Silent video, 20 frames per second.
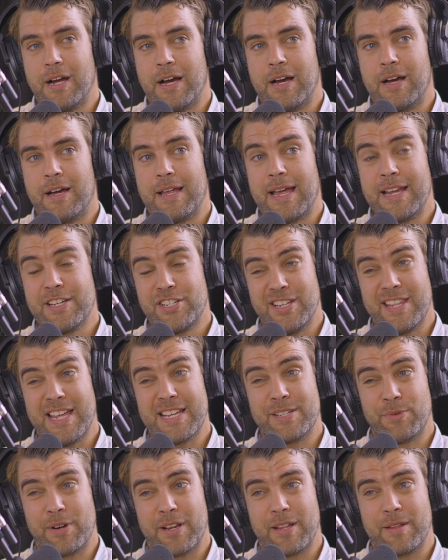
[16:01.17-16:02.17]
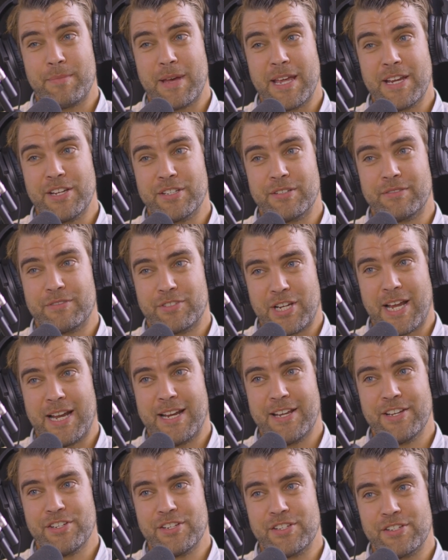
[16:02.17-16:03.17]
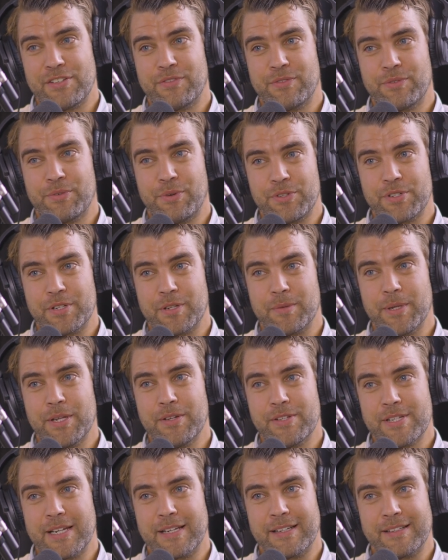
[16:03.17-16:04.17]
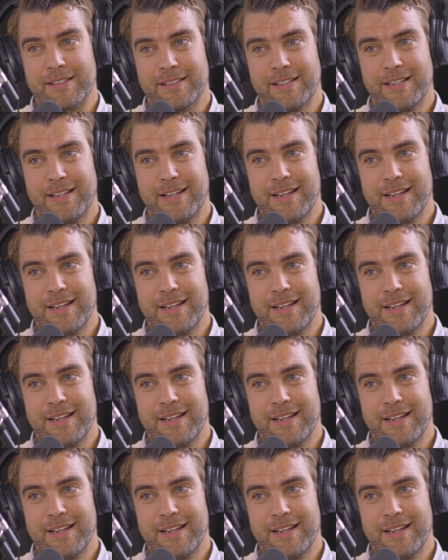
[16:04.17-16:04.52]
actually, that's one of the major challenges of quantum computing.